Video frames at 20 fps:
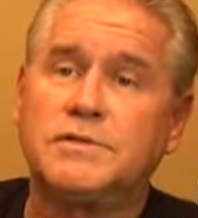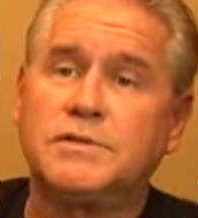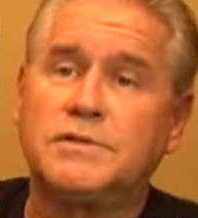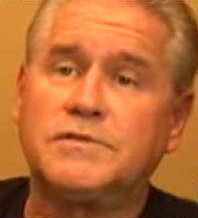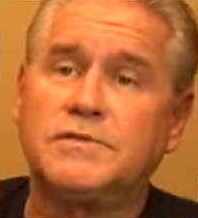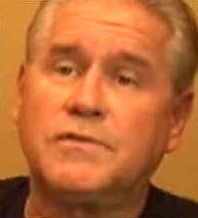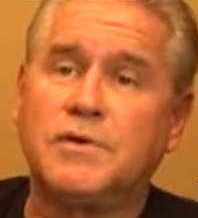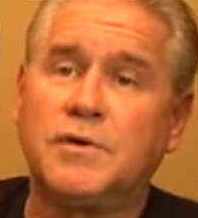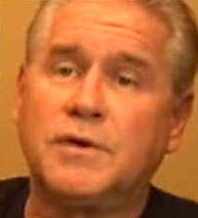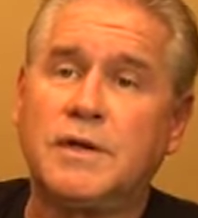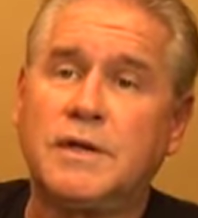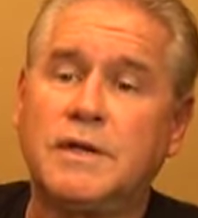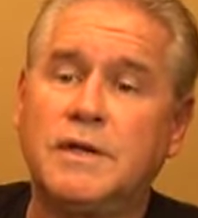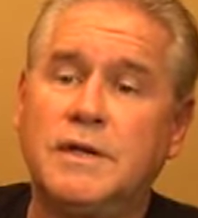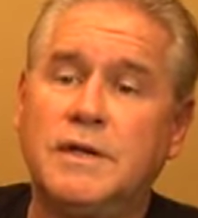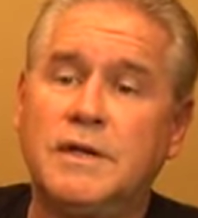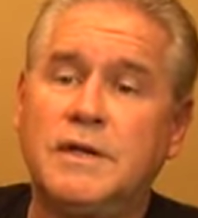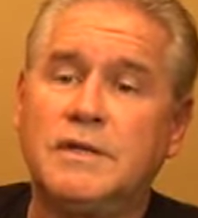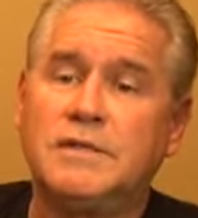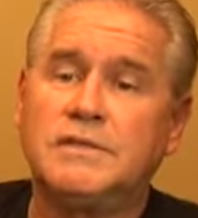She's a very
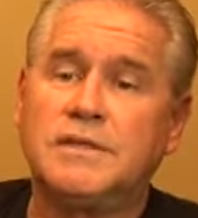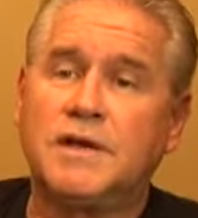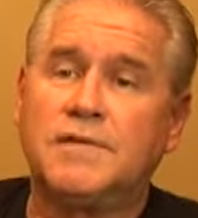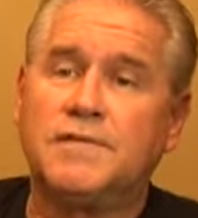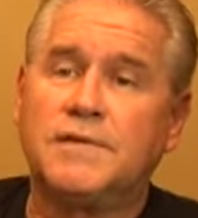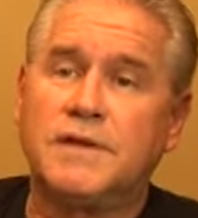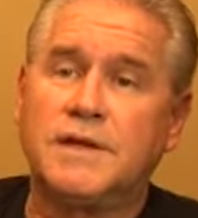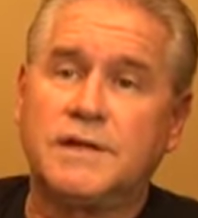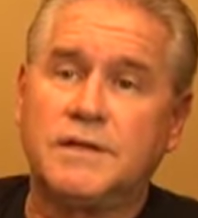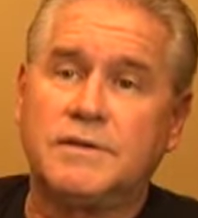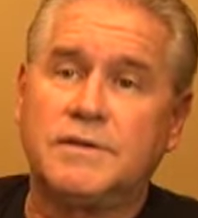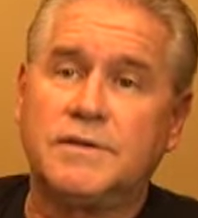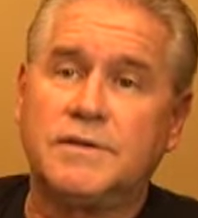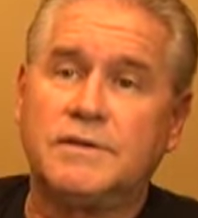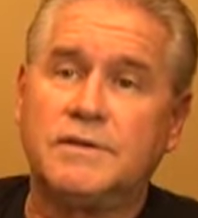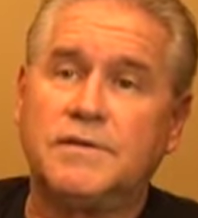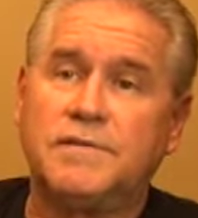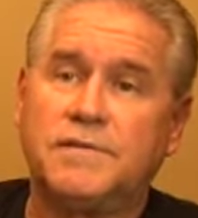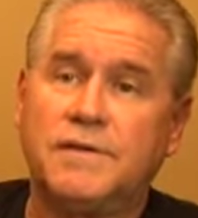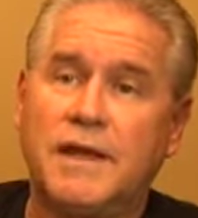tough kid to
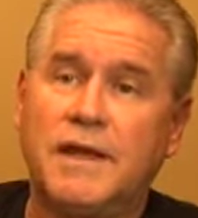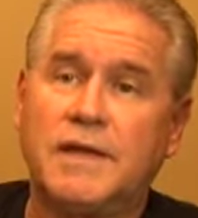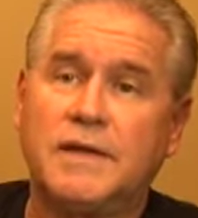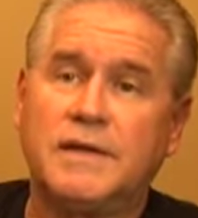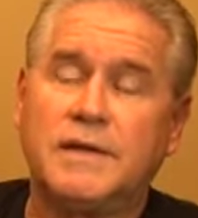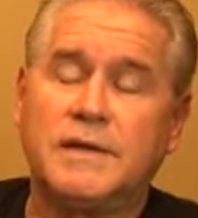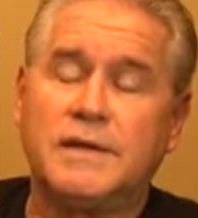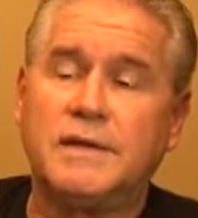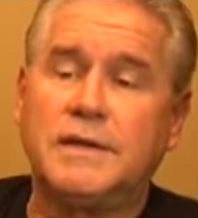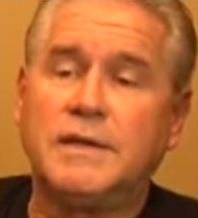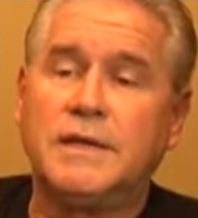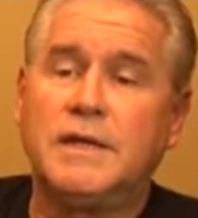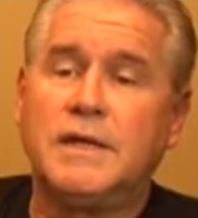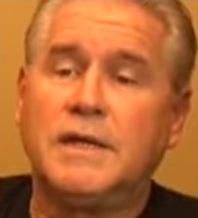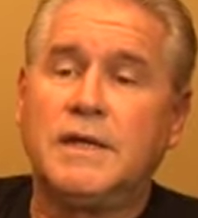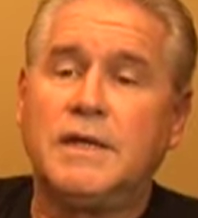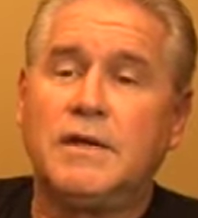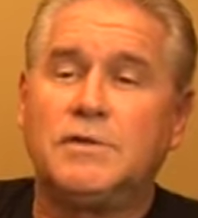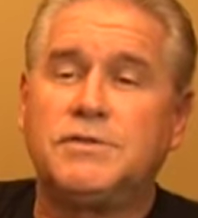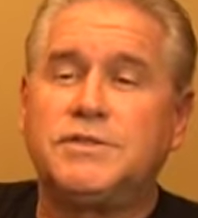defend, and
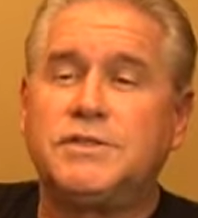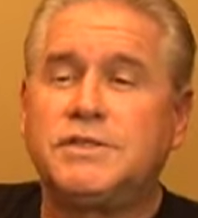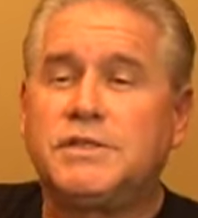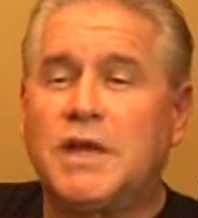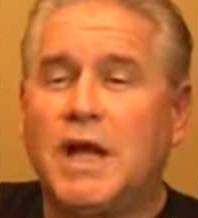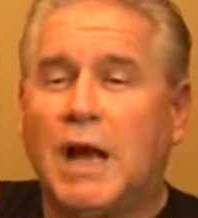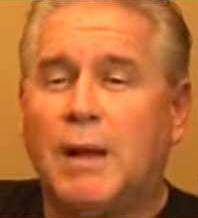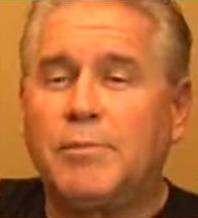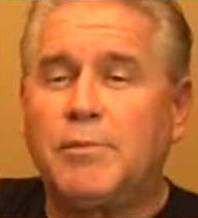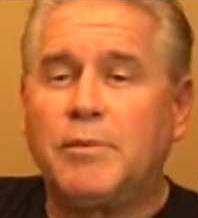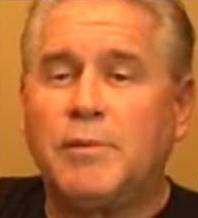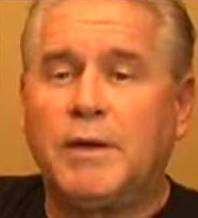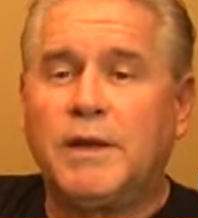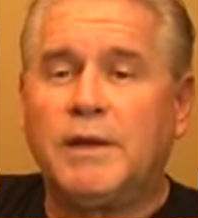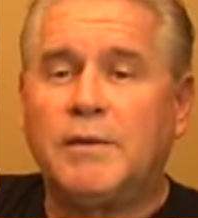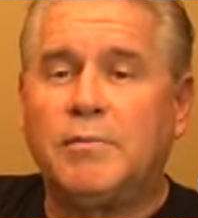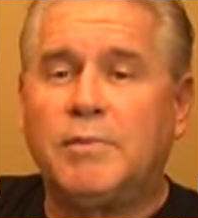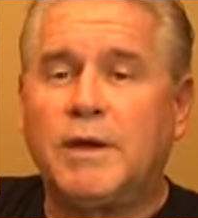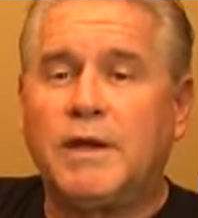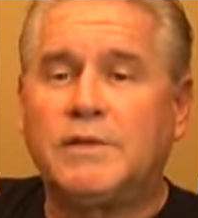you know she's
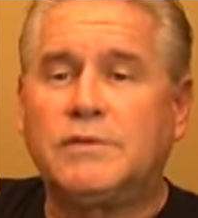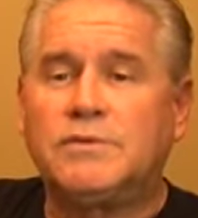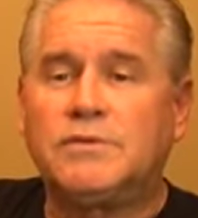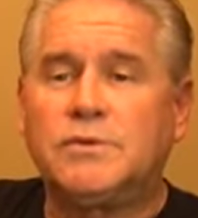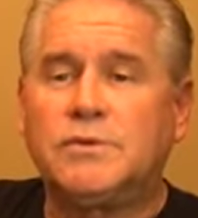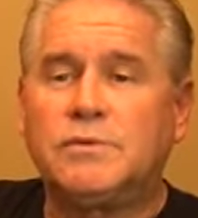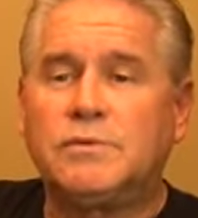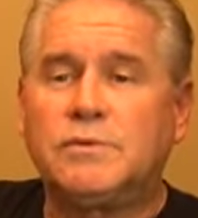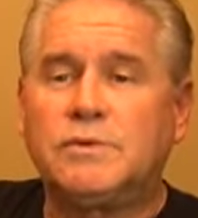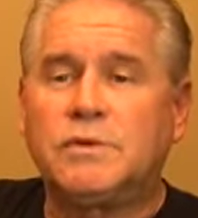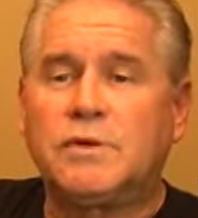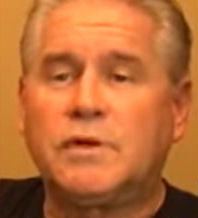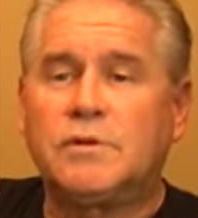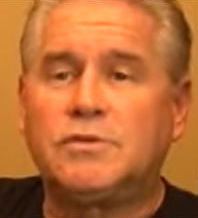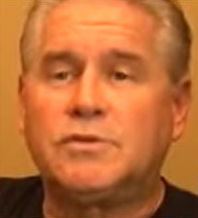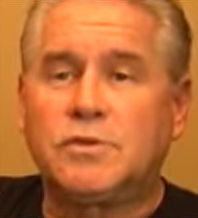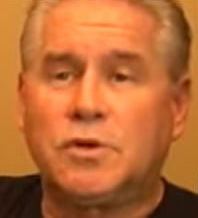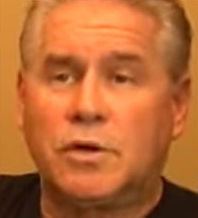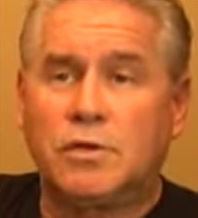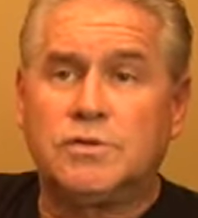complemented by two our uh,
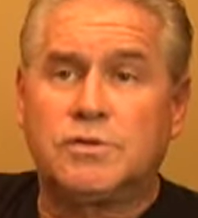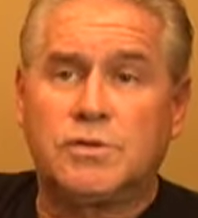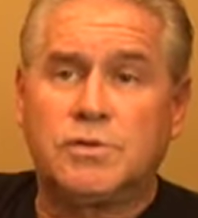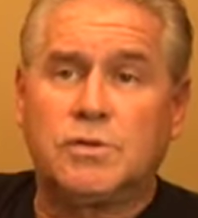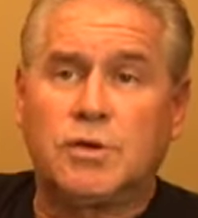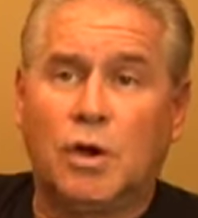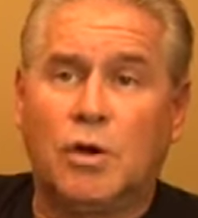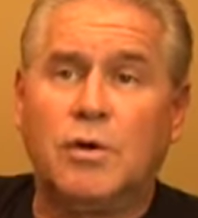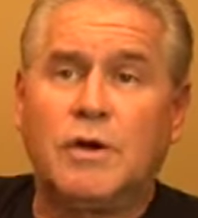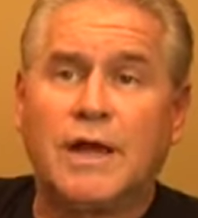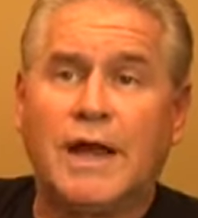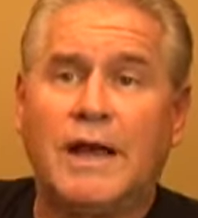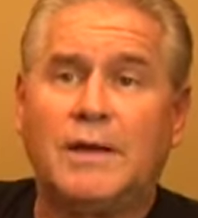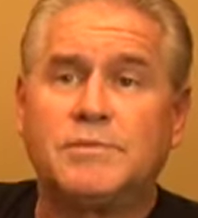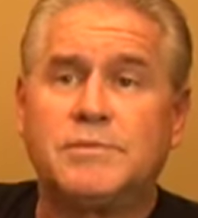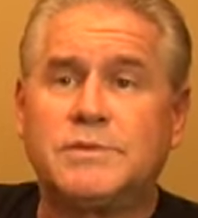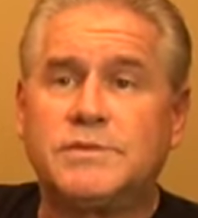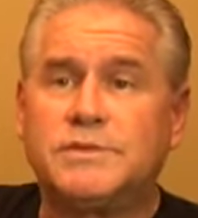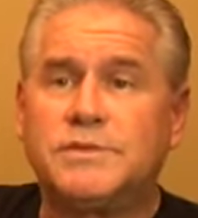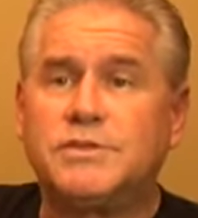two, our two
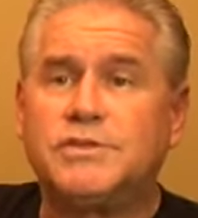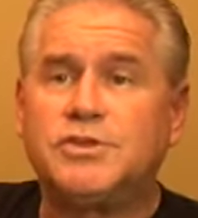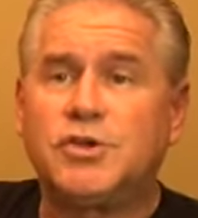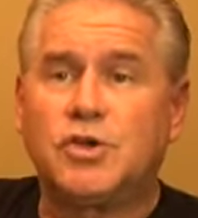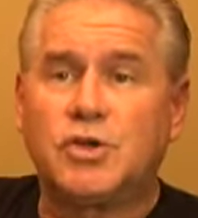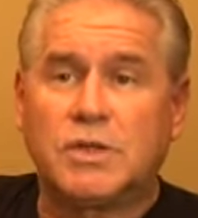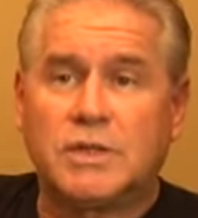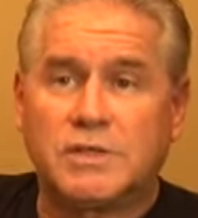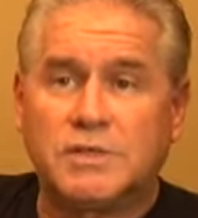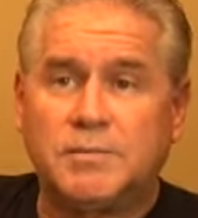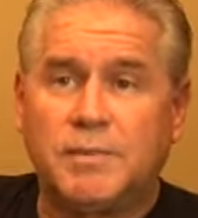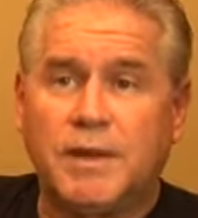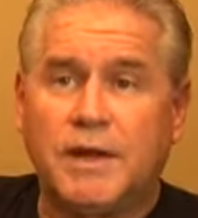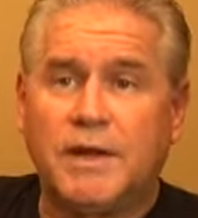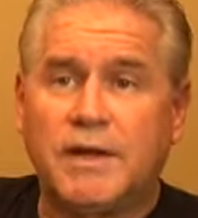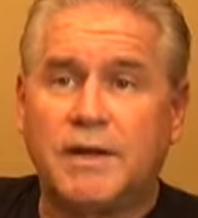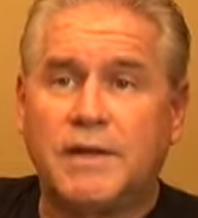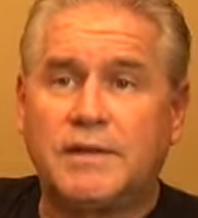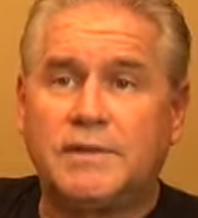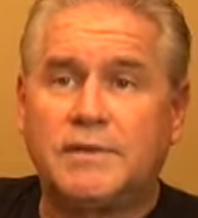co-captains this year, Liz
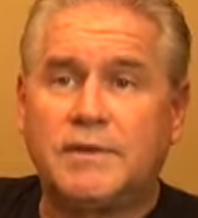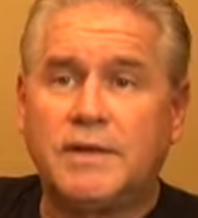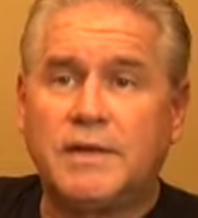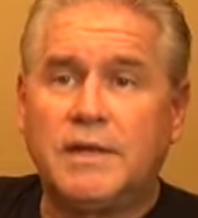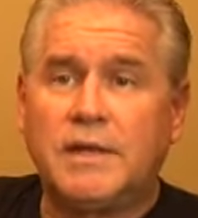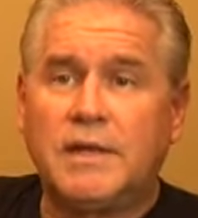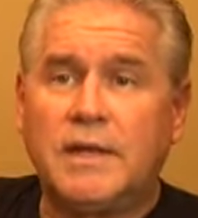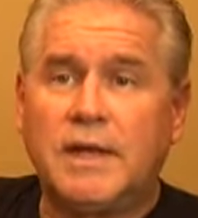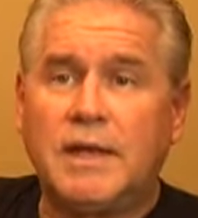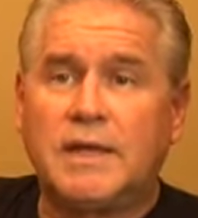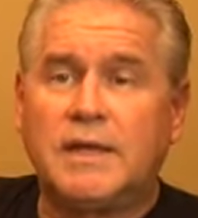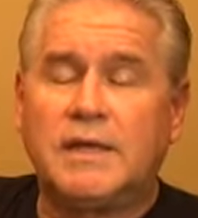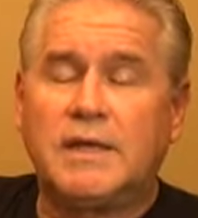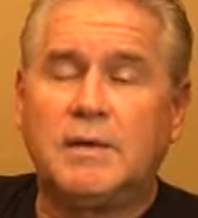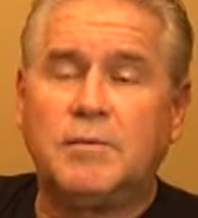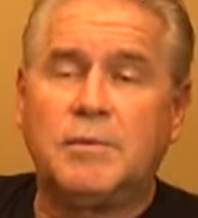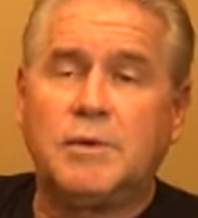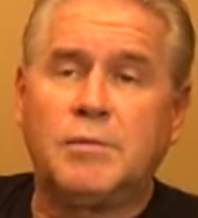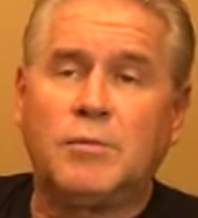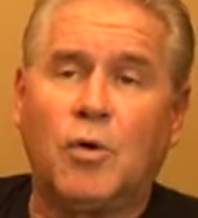Benedict and
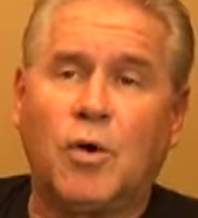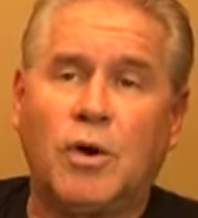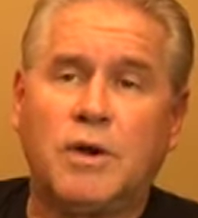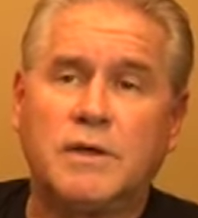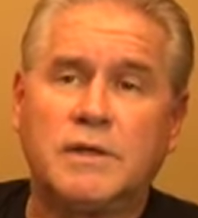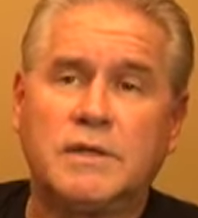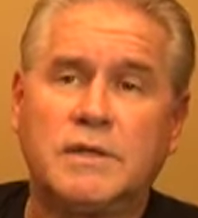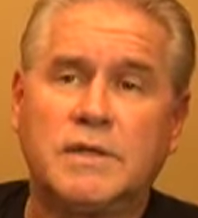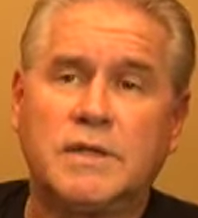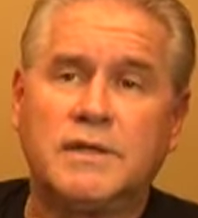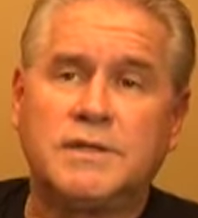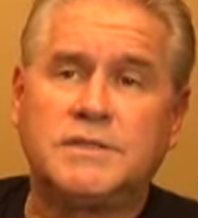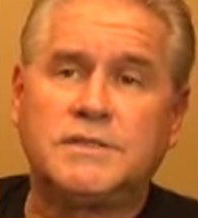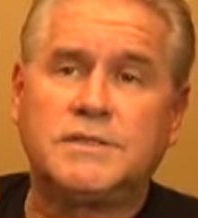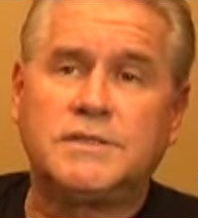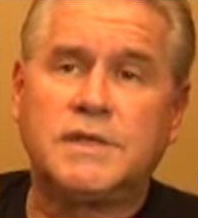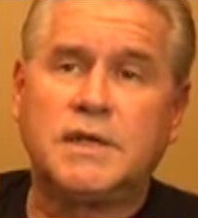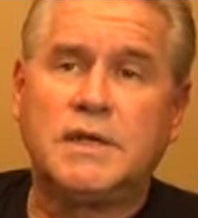Kimby Martin. Liz